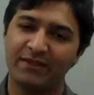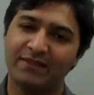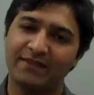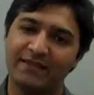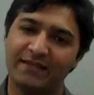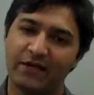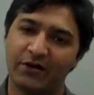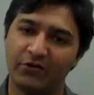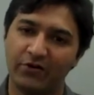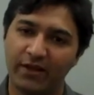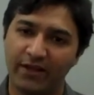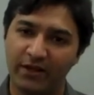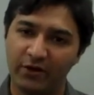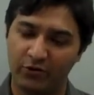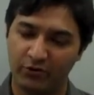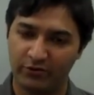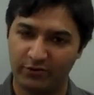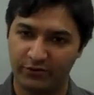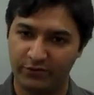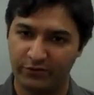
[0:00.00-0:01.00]
in the array
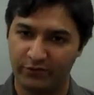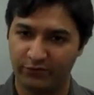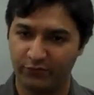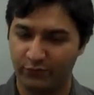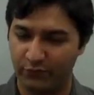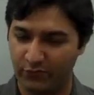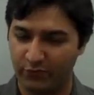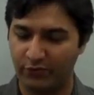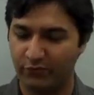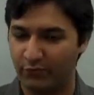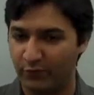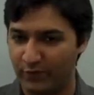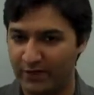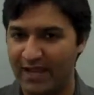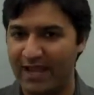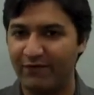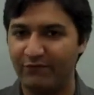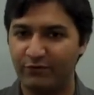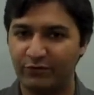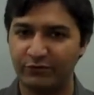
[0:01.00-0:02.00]
or what
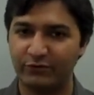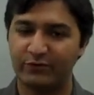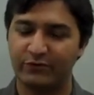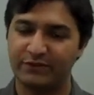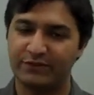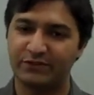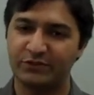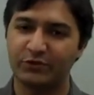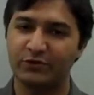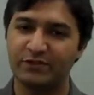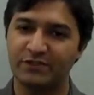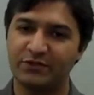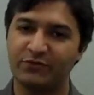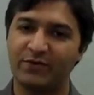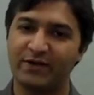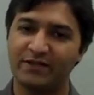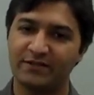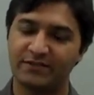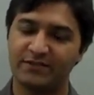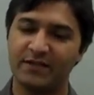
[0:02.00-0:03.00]
have you, the storage
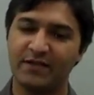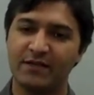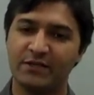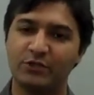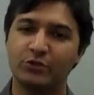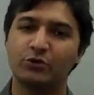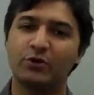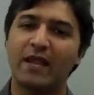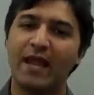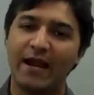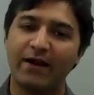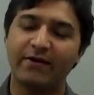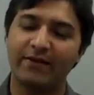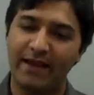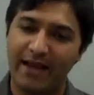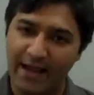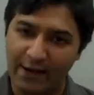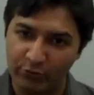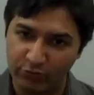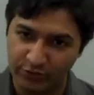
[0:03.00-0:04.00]
device, to
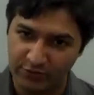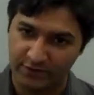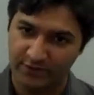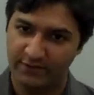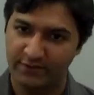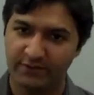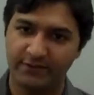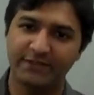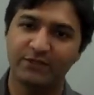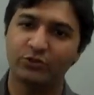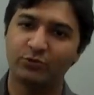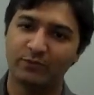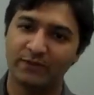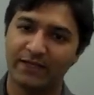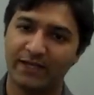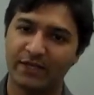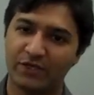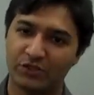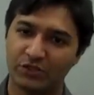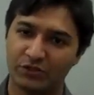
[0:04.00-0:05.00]
carry out
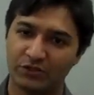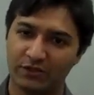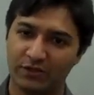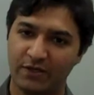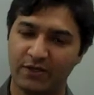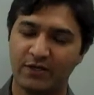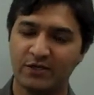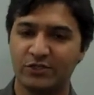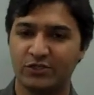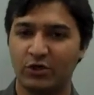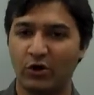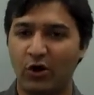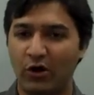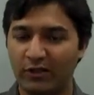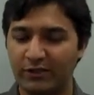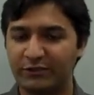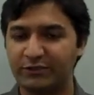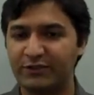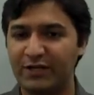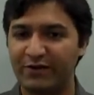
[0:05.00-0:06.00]
deduplication. So
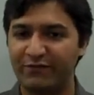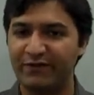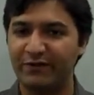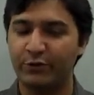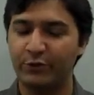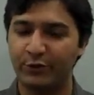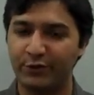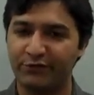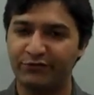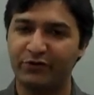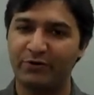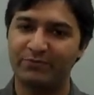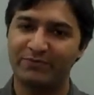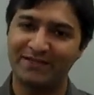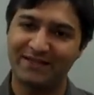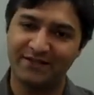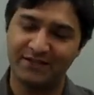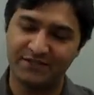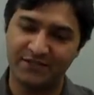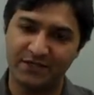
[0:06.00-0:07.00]
all the traffic going from
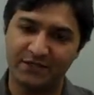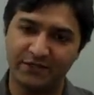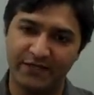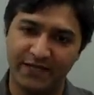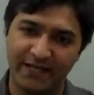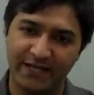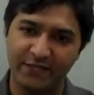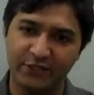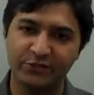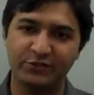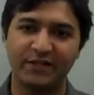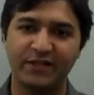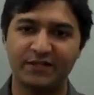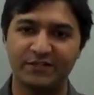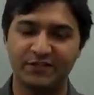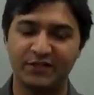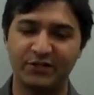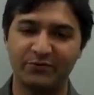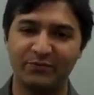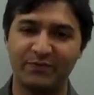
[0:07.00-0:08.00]
data center A to data
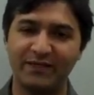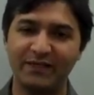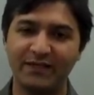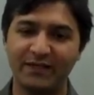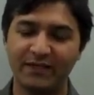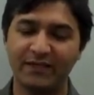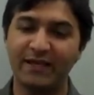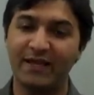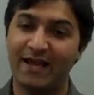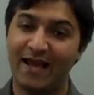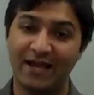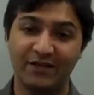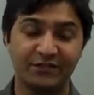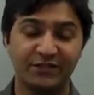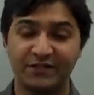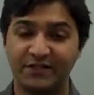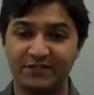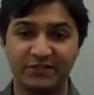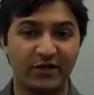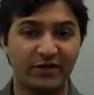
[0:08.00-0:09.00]
center B
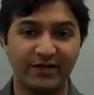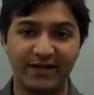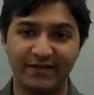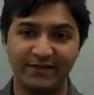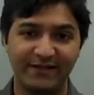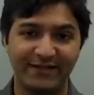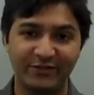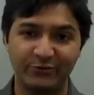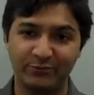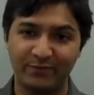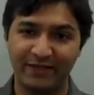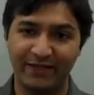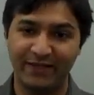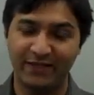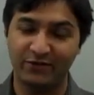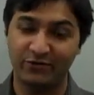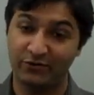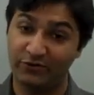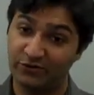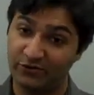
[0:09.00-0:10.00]
actually does not get
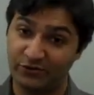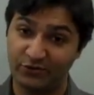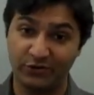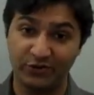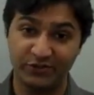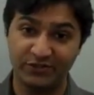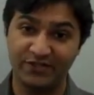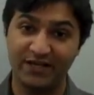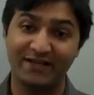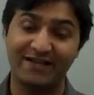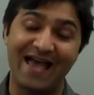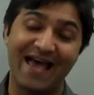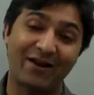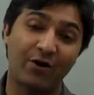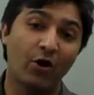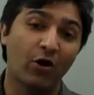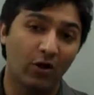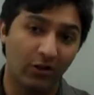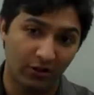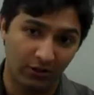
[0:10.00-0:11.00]
deduplicated on the storage side at
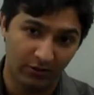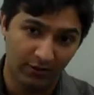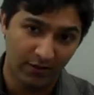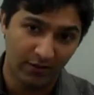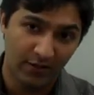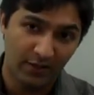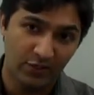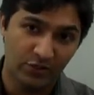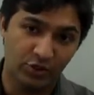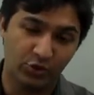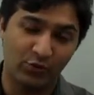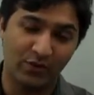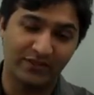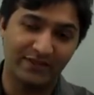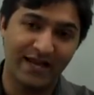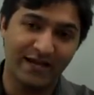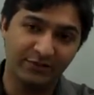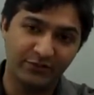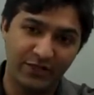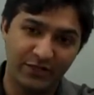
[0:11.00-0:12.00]
all. So when
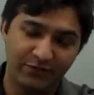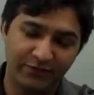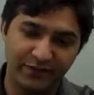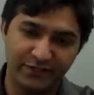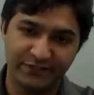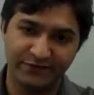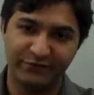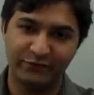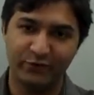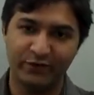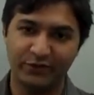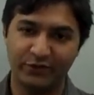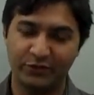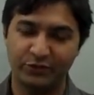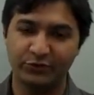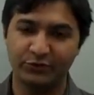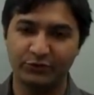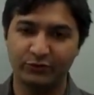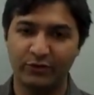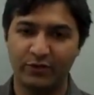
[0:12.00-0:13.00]
that traffic is flowing
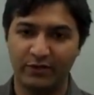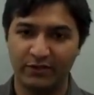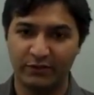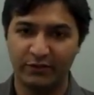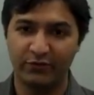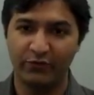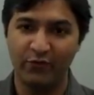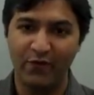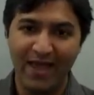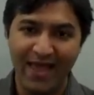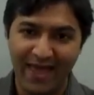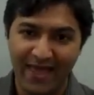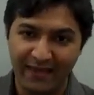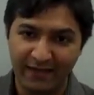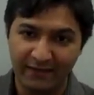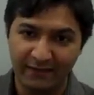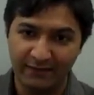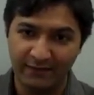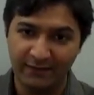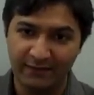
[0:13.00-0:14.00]
through the
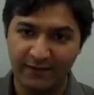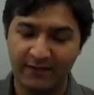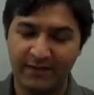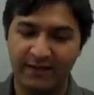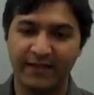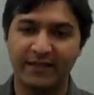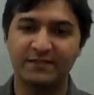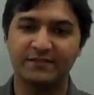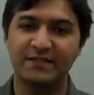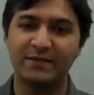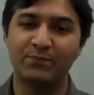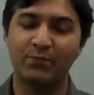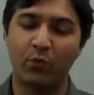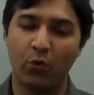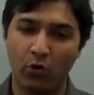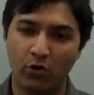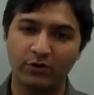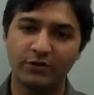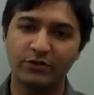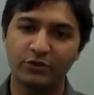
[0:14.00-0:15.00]
WAN, it's
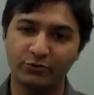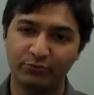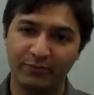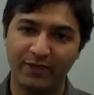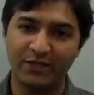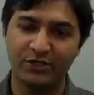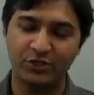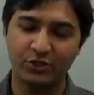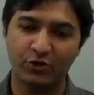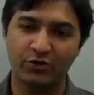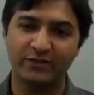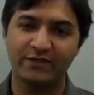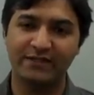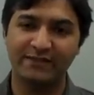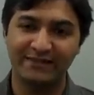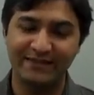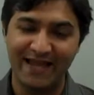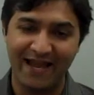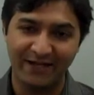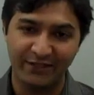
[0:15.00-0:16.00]
important to make sure
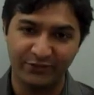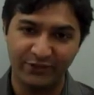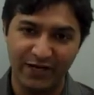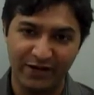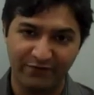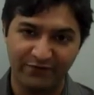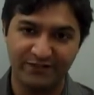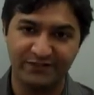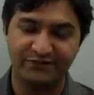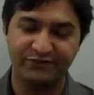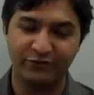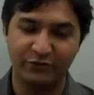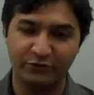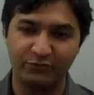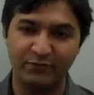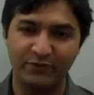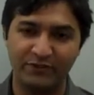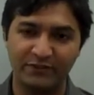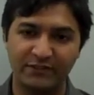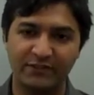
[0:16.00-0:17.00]
that that traffic's
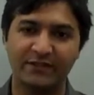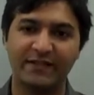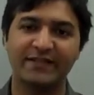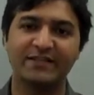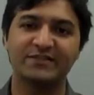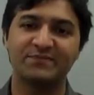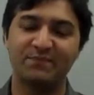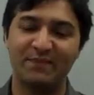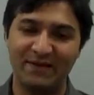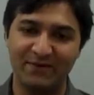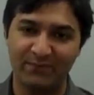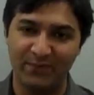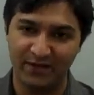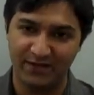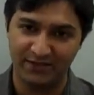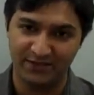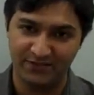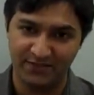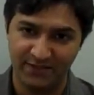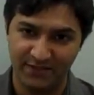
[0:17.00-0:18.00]
footprint is
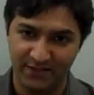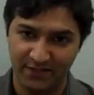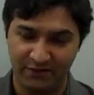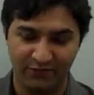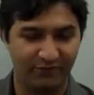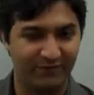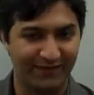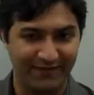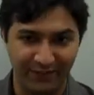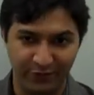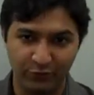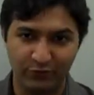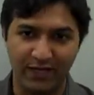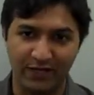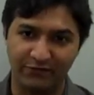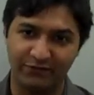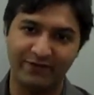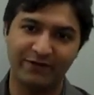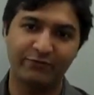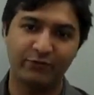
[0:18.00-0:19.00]
minimized. We can do
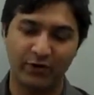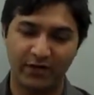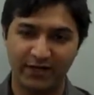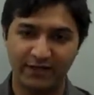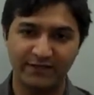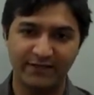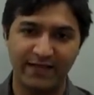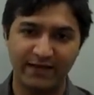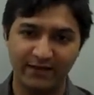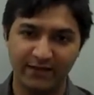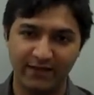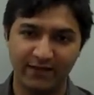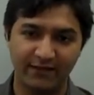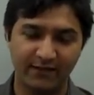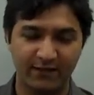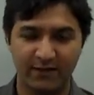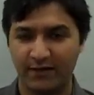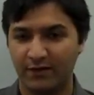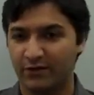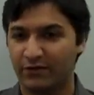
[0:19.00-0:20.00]
that. We work at 10
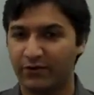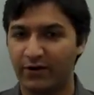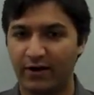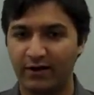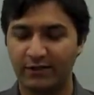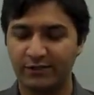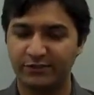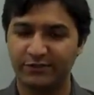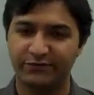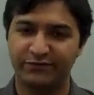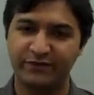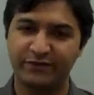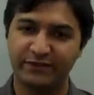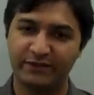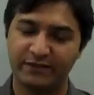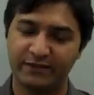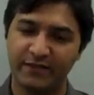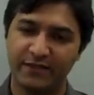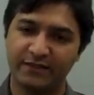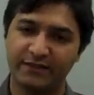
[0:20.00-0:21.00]
gig, regardless of
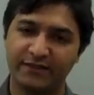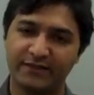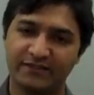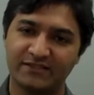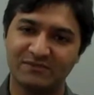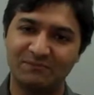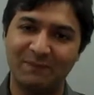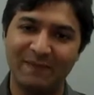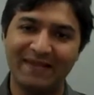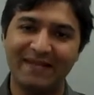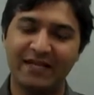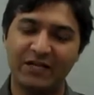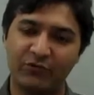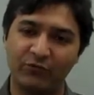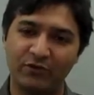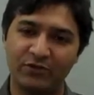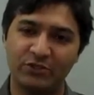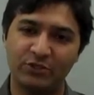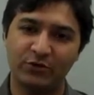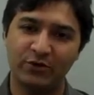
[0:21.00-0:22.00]
the speed
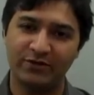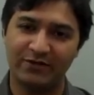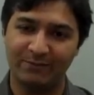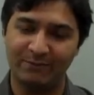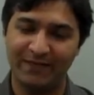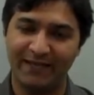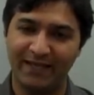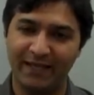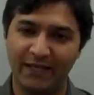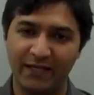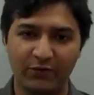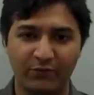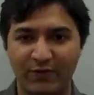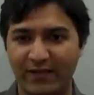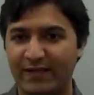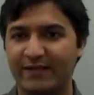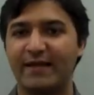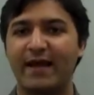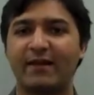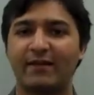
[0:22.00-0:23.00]
at which you are replicating,
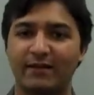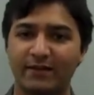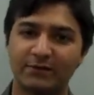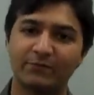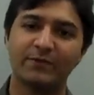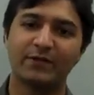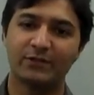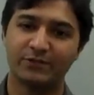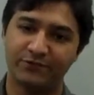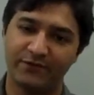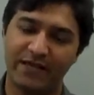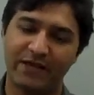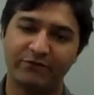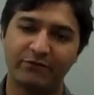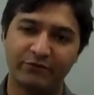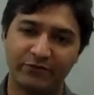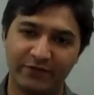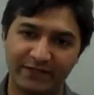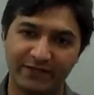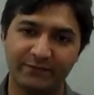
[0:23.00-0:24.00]
we can handle it because we have
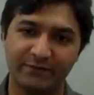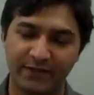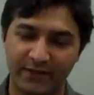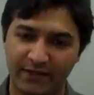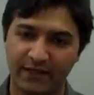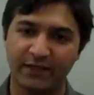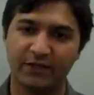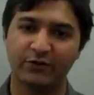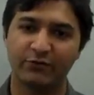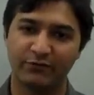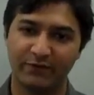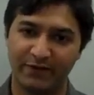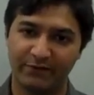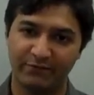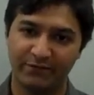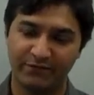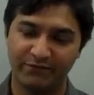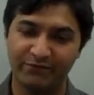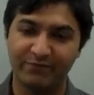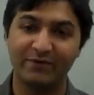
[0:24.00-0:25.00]
a really,
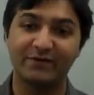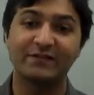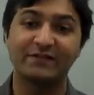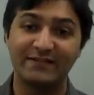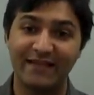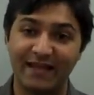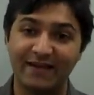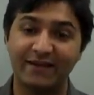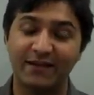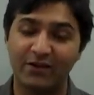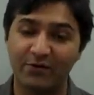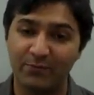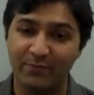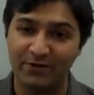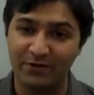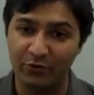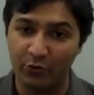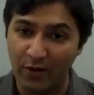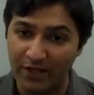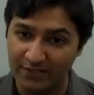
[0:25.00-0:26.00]
we've built a 10
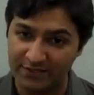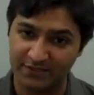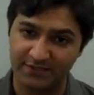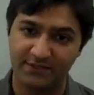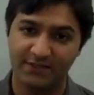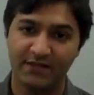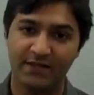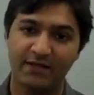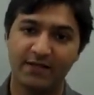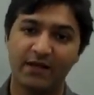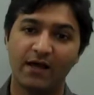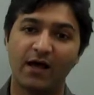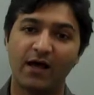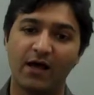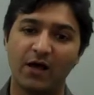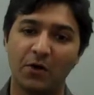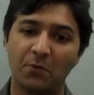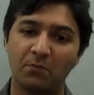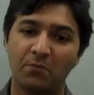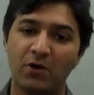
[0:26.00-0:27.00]
gigabit device.
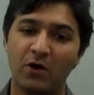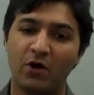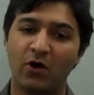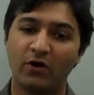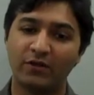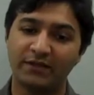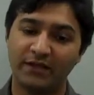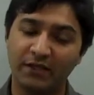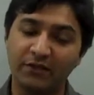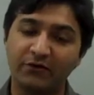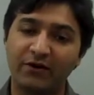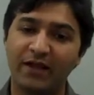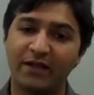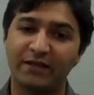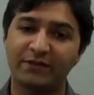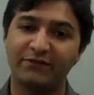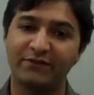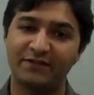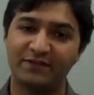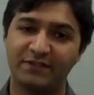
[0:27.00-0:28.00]
On the other
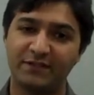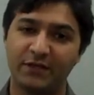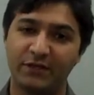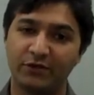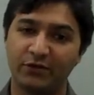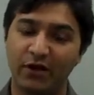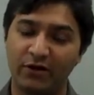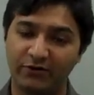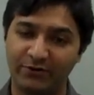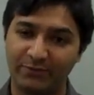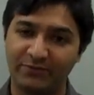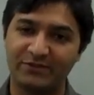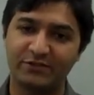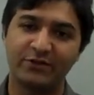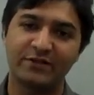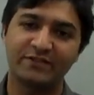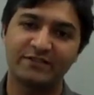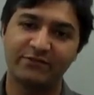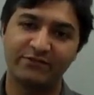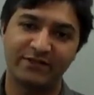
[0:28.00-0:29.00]
hand, if it's not, so
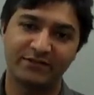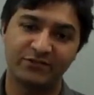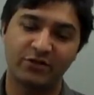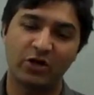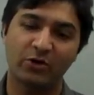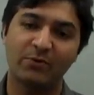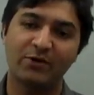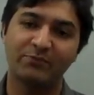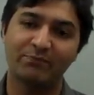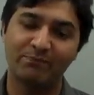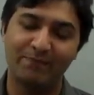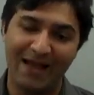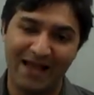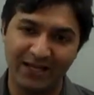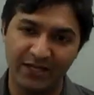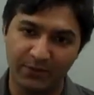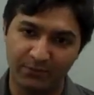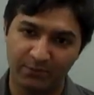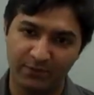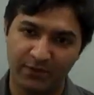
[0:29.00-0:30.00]
let's talk about
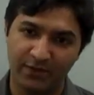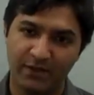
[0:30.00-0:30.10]
backup.